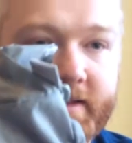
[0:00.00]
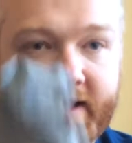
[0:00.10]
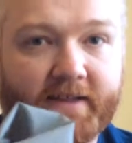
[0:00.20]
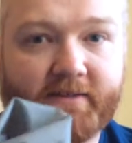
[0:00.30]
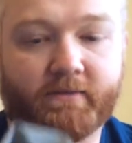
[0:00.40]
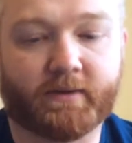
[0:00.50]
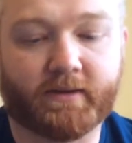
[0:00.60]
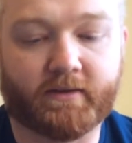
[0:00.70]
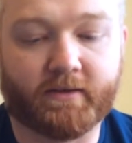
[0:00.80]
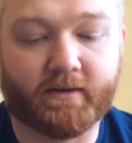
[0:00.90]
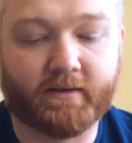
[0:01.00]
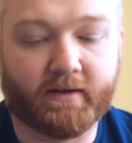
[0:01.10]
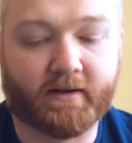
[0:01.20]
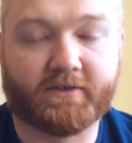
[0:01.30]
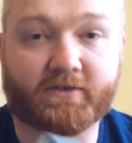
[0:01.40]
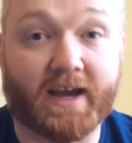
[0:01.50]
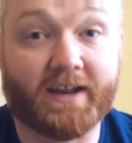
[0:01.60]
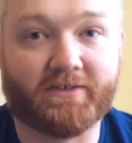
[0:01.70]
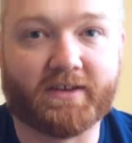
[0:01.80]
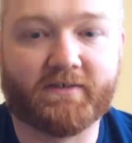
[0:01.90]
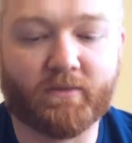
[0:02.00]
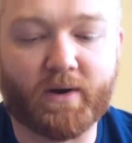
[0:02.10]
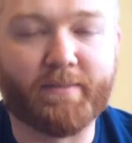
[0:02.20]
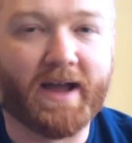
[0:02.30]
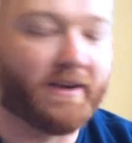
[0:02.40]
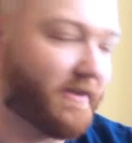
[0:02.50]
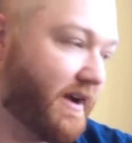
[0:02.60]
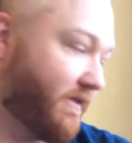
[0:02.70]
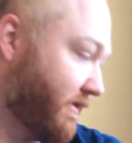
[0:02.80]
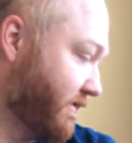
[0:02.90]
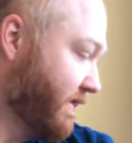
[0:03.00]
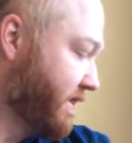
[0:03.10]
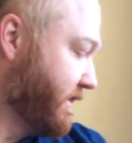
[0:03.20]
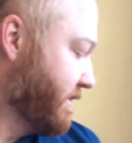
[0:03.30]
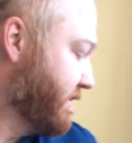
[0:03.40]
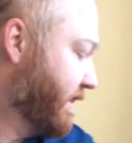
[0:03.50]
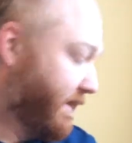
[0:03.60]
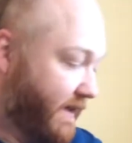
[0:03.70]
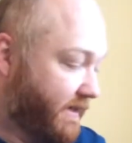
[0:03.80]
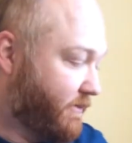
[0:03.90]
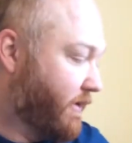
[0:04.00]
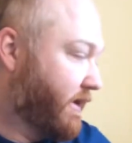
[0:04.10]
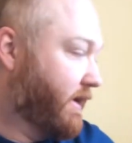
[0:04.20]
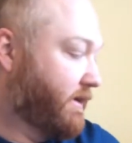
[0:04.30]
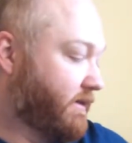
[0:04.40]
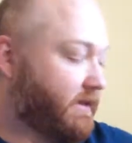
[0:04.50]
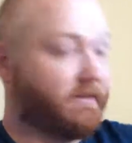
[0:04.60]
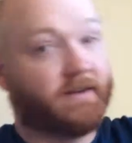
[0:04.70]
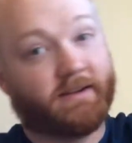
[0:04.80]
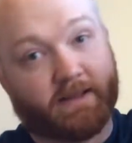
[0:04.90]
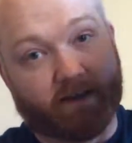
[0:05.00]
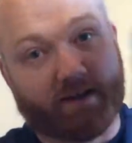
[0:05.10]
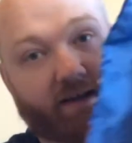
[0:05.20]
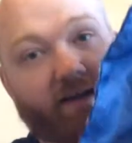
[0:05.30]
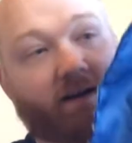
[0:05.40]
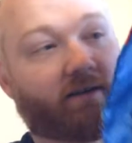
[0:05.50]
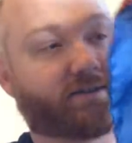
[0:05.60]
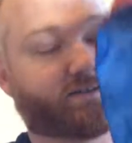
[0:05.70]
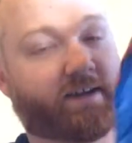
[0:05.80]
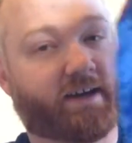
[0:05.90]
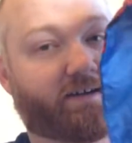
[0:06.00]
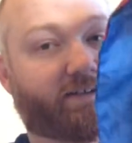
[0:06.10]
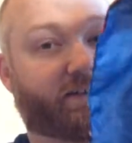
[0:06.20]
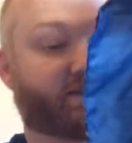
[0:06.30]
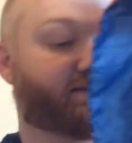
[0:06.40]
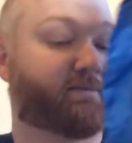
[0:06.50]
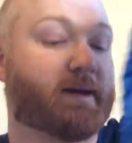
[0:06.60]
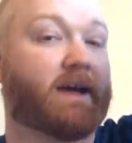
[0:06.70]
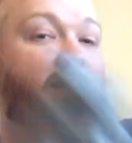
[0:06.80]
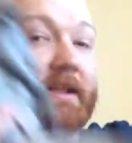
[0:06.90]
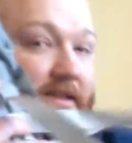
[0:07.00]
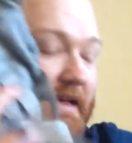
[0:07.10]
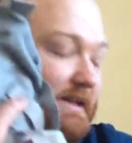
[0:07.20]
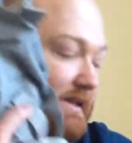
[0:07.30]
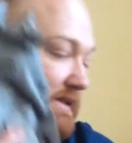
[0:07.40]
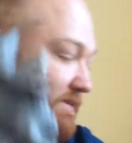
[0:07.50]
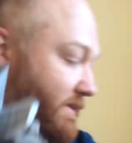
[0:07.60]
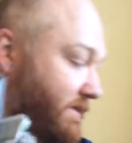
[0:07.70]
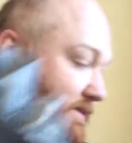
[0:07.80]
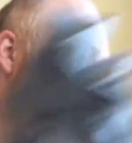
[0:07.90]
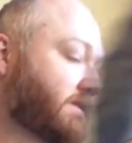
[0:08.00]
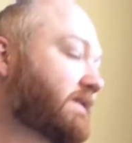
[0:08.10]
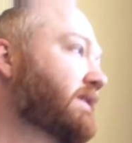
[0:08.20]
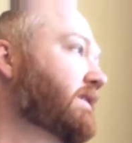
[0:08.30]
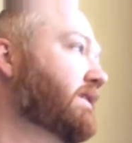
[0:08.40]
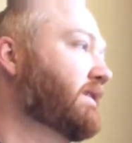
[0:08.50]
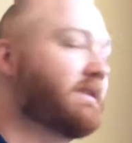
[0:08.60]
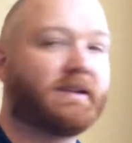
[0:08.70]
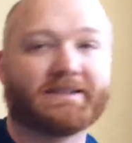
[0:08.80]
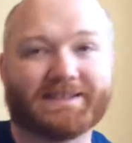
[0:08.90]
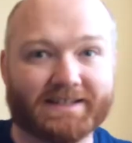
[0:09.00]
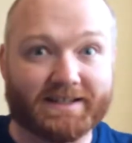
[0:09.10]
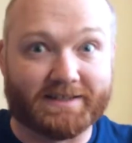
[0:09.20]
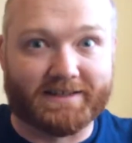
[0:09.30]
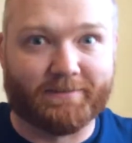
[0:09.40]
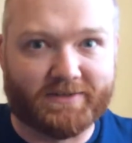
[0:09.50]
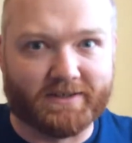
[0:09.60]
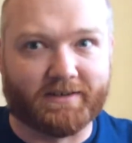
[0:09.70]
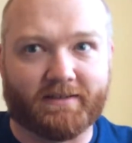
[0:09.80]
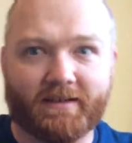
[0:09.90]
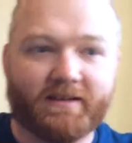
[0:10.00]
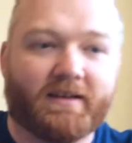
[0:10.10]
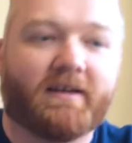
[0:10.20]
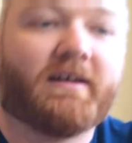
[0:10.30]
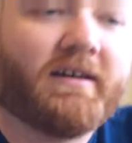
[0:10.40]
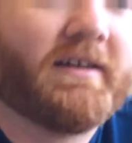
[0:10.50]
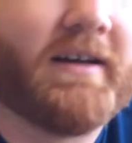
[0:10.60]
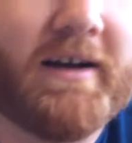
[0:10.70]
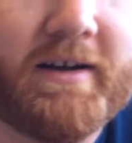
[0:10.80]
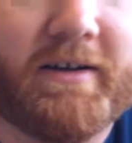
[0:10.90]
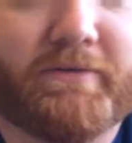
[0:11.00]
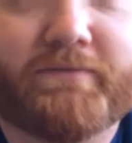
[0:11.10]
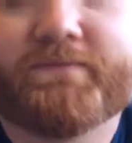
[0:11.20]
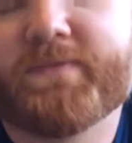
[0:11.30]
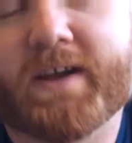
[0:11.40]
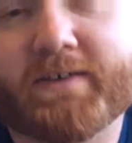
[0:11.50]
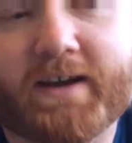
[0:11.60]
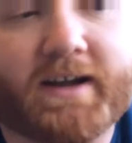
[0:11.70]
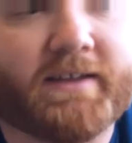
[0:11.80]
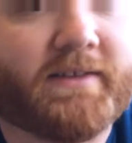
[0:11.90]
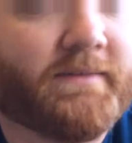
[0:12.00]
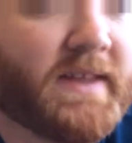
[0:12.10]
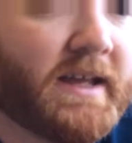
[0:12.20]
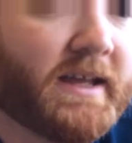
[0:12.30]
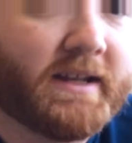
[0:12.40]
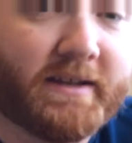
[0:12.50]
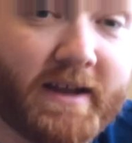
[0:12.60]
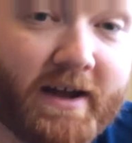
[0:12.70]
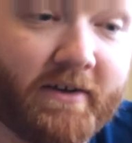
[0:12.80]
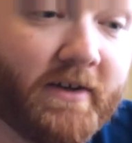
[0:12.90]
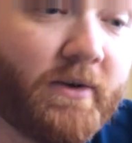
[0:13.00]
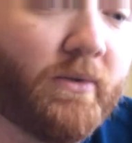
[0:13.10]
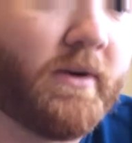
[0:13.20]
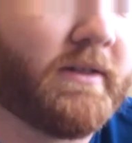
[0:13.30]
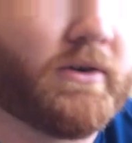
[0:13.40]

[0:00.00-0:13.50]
that's a really good strategy for one bag travel. And that's why, incidentally, I also carry this little bag inside this one. It's an inception of kinds. Now, one of